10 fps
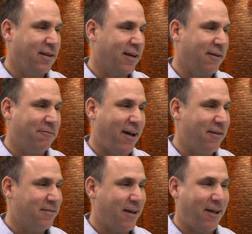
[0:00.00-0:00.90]
Like if I
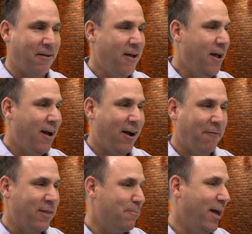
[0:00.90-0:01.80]
say uh,
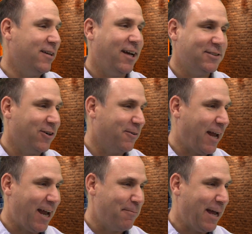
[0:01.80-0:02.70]
for the Pentester
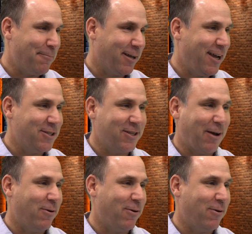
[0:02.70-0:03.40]
Academy application, mm-hmm.